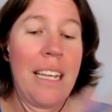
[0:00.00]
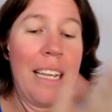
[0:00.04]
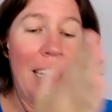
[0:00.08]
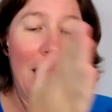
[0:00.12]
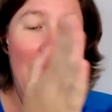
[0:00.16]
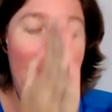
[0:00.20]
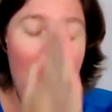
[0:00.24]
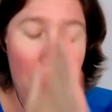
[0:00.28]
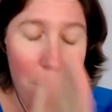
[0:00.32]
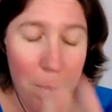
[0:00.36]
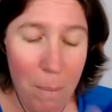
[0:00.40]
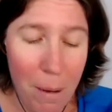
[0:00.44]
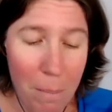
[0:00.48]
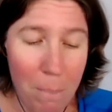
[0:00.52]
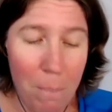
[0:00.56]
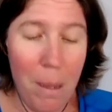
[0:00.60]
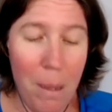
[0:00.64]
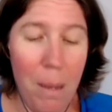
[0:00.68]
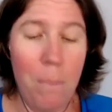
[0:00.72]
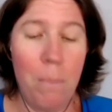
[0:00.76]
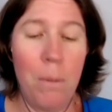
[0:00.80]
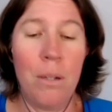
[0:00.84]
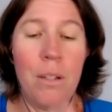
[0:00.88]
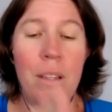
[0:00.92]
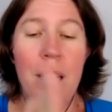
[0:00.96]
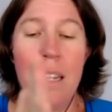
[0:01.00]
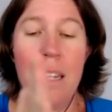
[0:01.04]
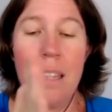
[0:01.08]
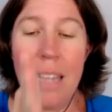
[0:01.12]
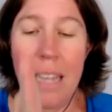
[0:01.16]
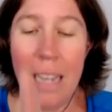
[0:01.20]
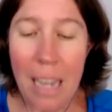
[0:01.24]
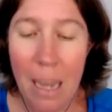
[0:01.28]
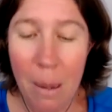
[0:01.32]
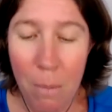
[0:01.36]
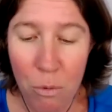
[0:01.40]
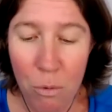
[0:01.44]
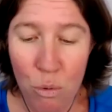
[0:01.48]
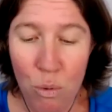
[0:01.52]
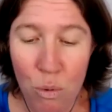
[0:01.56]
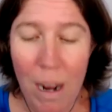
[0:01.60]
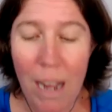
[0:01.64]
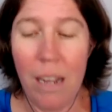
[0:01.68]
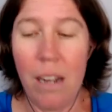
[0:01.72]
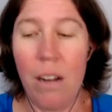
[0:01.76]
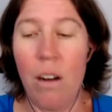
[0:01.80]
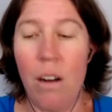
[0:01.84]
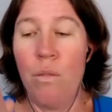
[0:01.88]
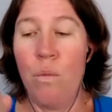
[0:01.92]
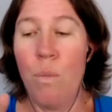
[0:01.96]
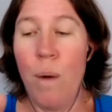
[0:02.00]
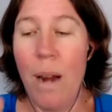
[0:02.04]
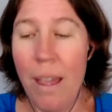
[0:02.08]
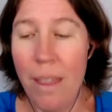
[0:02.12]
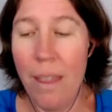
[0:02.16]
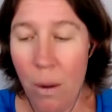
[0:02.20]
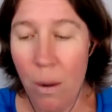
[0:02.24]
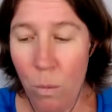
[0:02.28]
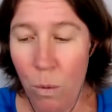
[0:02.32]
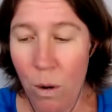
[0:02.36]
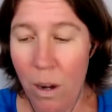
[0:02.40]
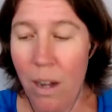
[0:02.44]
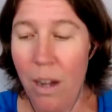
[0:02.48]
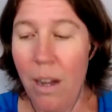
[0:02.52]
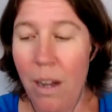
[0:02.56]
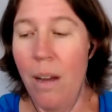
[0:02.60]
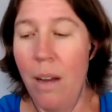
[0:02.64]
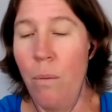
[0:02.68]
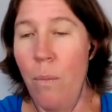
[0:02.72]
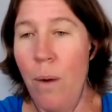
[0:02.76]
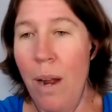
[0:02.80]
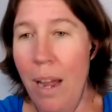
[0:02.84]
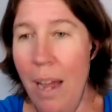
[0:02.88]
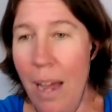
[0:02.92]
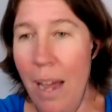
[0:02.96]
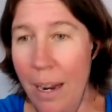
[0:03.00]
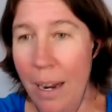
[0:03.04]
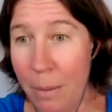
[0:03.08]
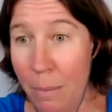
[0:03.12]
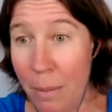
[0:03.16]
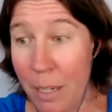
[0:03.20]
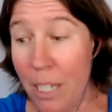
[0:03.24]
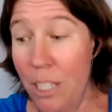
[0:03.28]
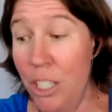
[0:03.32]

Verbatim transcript: keeping people that they keep track of where they were and where and